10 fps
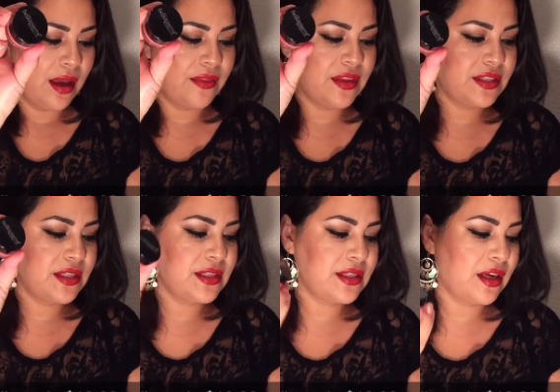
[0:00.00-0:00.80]
And this
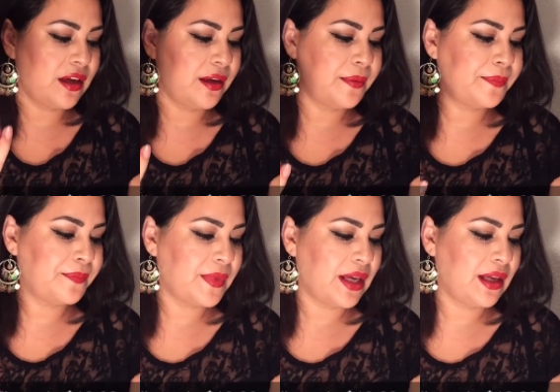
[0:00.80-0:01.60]
is
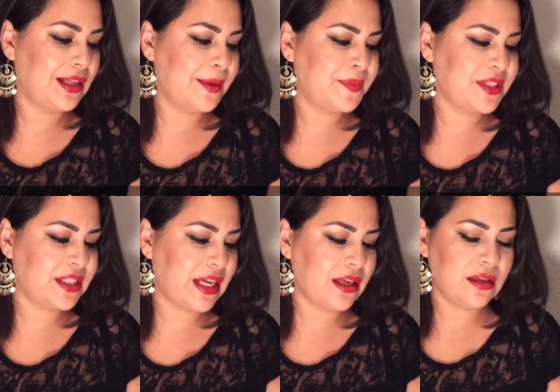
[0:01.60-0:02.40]
um, a lip
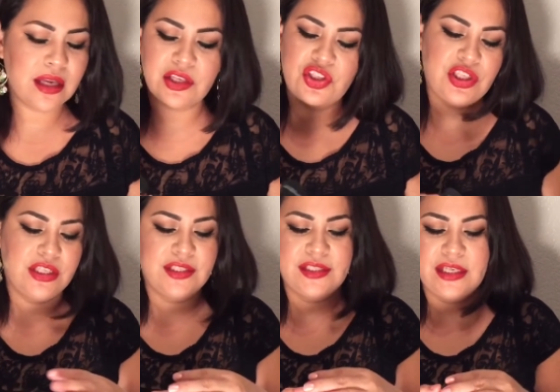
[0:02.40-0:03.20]
stain and
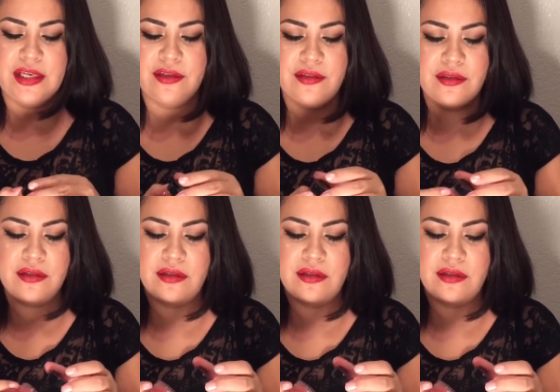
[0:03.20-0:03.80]
cheek stain.